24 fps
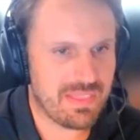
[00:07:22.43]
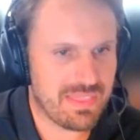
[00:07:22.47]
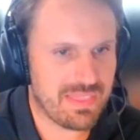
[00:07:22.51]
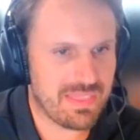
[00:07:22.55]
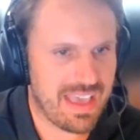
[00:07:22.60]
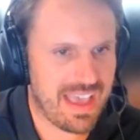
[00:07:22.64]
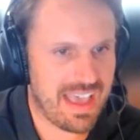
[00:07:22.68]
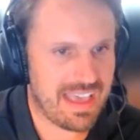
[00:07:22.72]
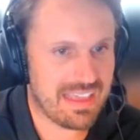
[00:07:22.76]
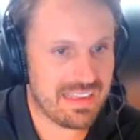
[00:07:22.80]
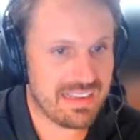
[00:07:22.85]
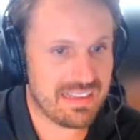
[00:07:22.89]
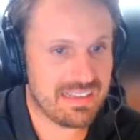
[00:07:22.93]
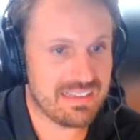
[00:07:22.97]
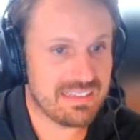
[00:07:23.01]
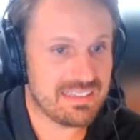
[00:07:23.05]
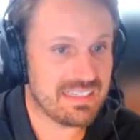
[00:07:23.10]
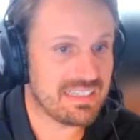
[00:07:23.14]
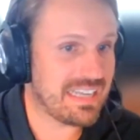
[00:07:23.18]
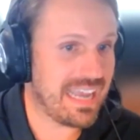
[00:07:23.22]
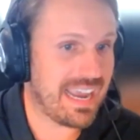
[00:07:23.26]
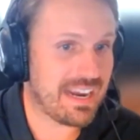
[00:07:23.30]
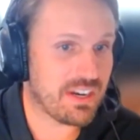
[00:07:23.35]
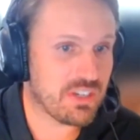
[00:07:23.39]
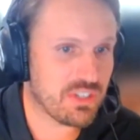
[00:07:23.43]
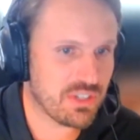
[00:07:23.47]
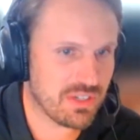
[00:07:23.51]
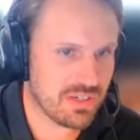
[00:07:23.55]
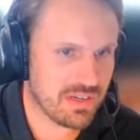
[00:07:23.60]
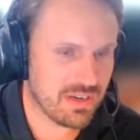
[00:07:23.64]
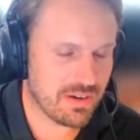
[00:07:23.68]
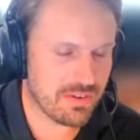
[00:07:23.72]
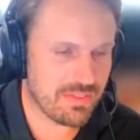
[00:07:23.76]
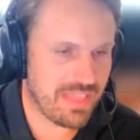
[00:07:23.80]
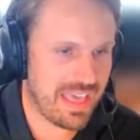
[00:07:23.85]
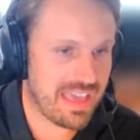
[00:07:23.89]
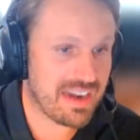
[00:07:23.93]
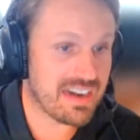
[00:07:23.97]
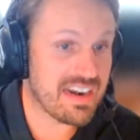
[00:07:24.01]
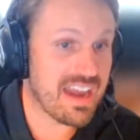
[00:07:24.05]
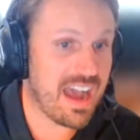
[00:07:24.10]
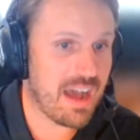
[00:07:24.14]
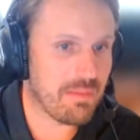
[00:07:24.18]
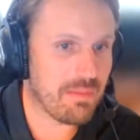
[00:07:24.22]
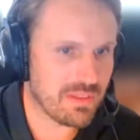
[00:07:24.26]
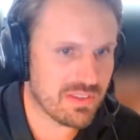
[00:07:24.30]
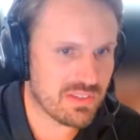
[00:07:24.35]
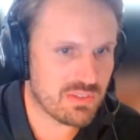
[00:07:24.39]
that detection or that
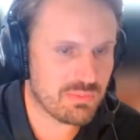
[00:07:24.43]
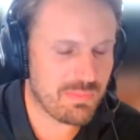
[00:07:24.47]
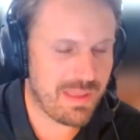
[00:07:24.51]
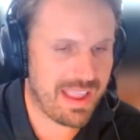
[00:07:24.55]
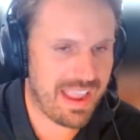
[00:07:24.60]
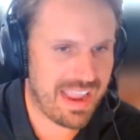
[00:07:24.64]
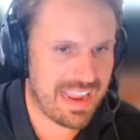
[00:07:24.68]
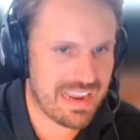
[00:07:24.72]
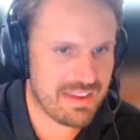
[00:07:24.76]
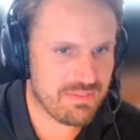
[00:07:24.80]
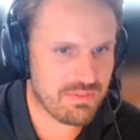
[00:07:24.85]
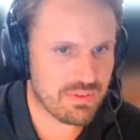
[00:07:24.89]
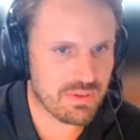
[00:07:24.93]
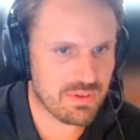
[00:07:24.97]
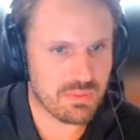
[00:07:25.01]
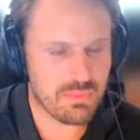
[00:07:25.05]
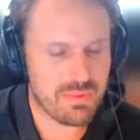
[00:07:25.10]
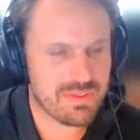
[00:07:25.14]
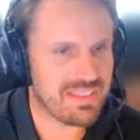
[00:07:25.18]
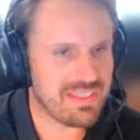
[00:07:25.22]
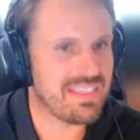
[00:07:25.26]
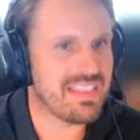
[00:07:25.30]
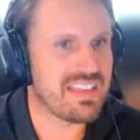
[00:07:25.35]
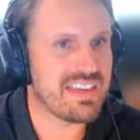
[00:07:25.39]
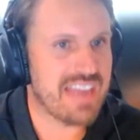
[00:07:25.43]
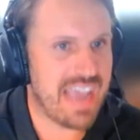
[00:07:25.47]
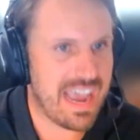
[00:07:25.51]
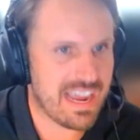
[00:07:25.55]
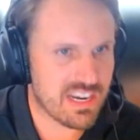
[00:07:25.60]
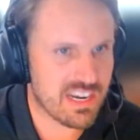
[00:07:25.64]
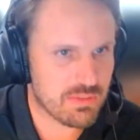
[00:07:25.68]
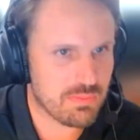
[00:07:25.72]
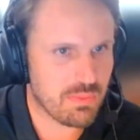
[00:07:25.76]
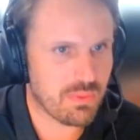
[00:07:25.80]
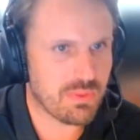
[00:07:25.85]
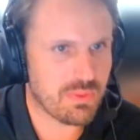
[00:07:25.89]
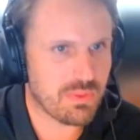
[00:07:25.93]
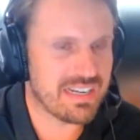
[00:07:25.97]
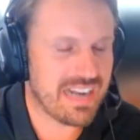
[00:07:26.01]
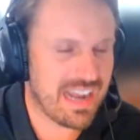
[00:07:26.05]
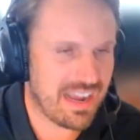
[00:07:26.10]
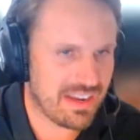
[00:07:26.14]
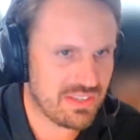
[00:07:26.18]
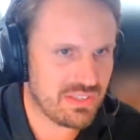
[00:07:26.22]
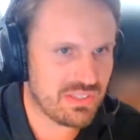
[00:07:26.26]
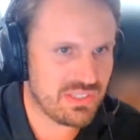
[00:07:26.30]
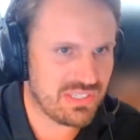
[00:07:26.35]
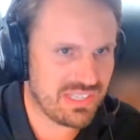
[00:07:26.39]
anomalous behavior within the dashboard and
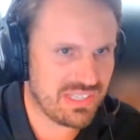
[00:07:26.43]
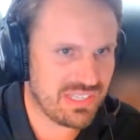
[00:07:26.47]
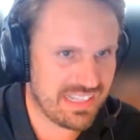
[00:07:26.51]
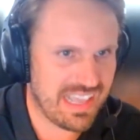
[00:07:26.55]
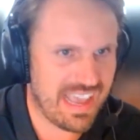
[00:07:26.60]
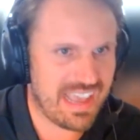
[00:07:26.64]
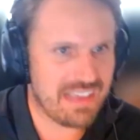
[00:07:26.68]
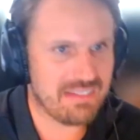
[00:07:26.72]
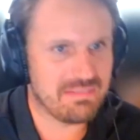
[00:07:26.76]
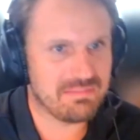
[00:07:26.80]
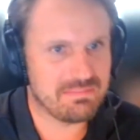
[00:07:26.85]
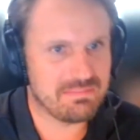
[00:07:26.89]
how you see that.